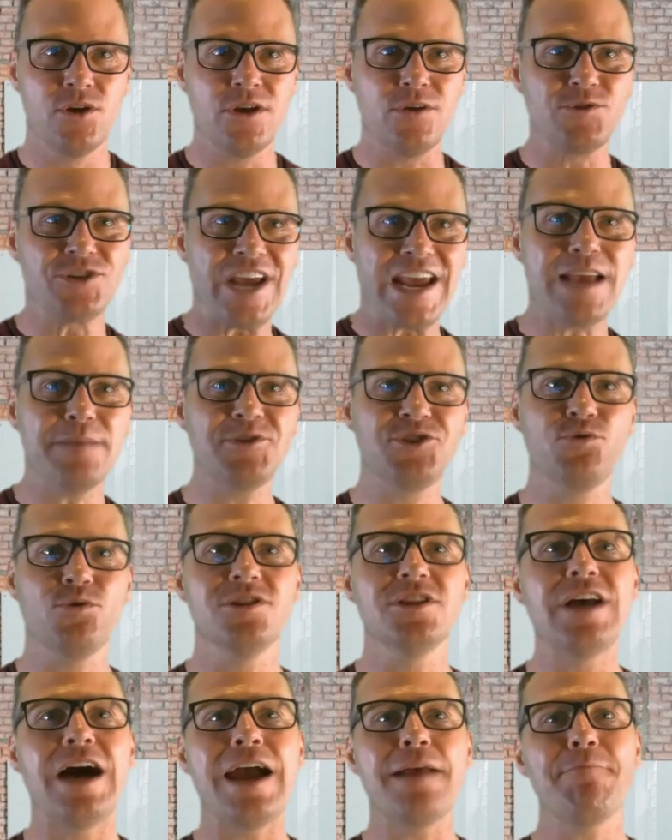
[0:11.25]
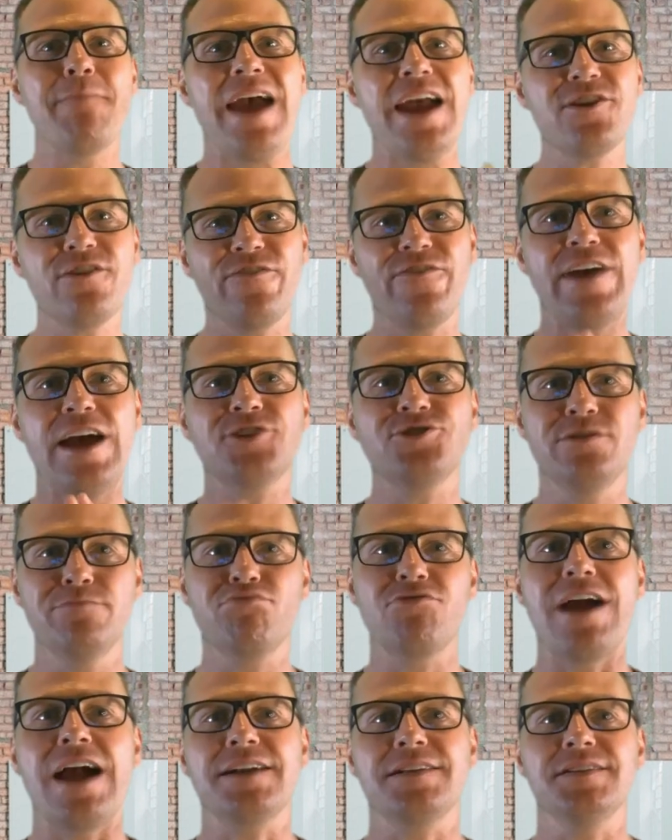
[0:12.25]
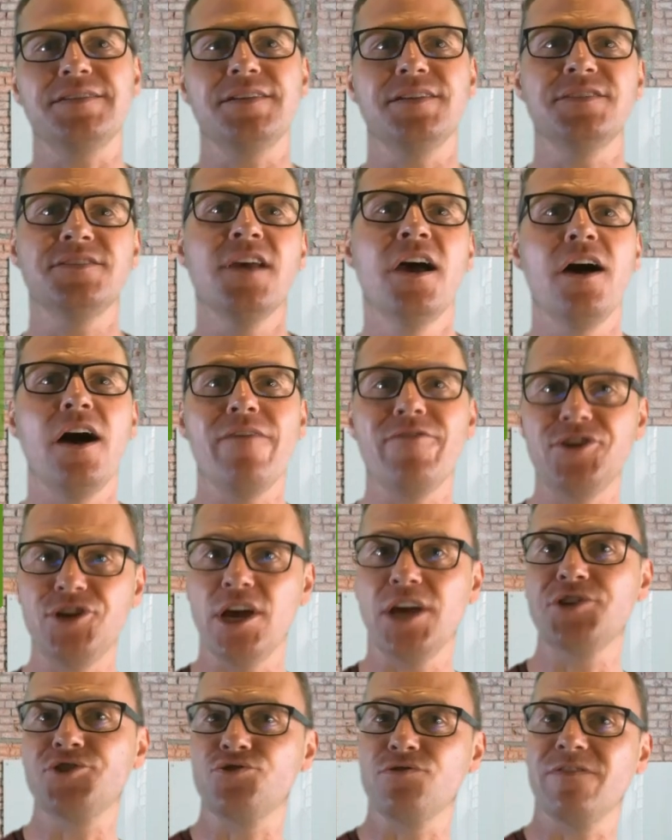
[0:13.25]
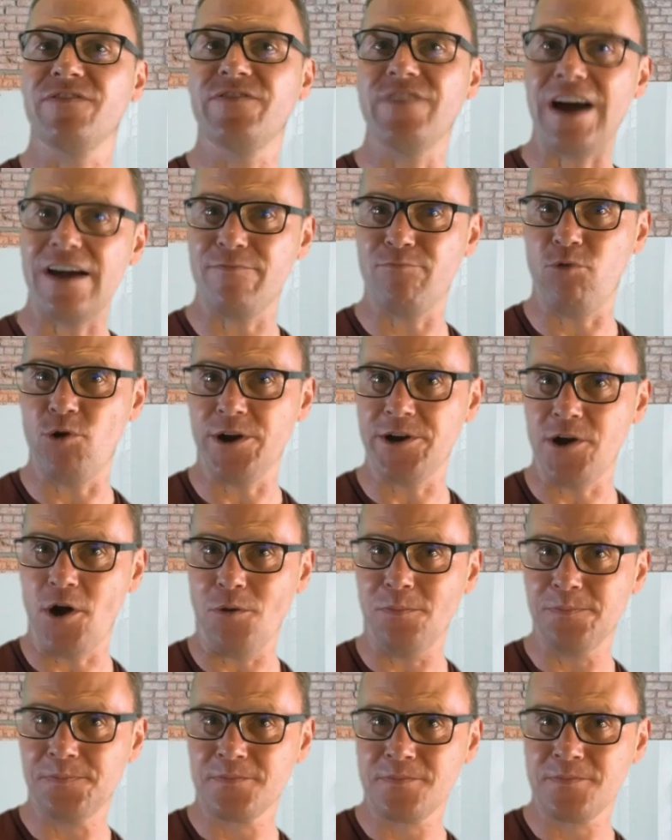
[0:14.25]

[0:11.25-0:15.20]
which aims to align manufacturing practices of Industrial 5.0,